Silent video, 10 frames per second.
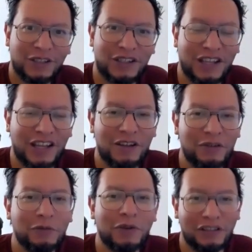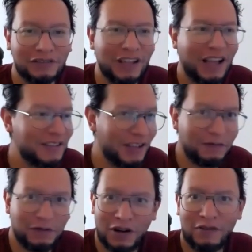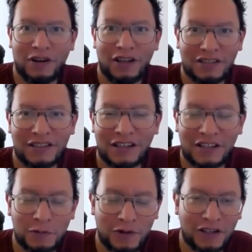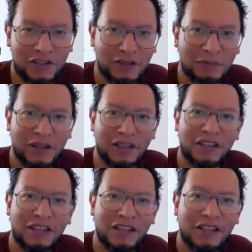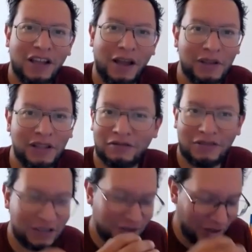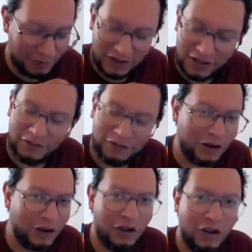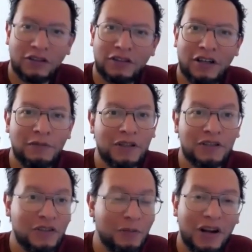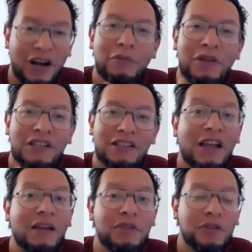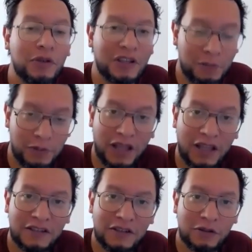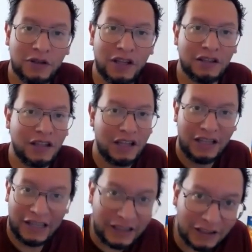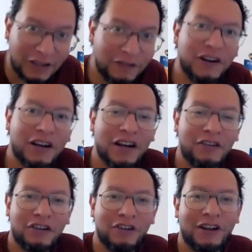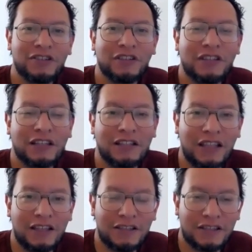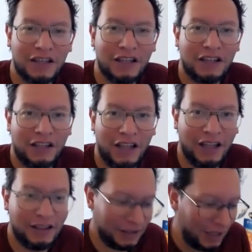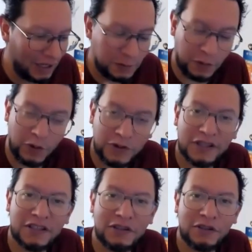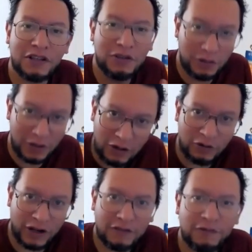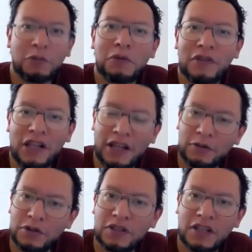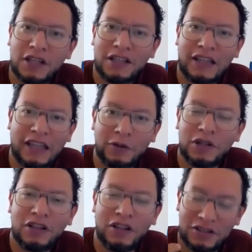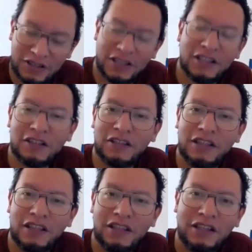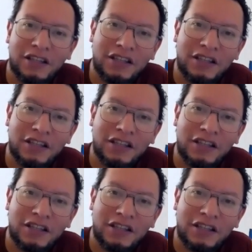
Okay, well, I say forever as an expression, but I mean, it's going to be there for a long term, because no matter how many times you explain the student in different error correction techniques and exposing a student to the correct form of a language, he will continually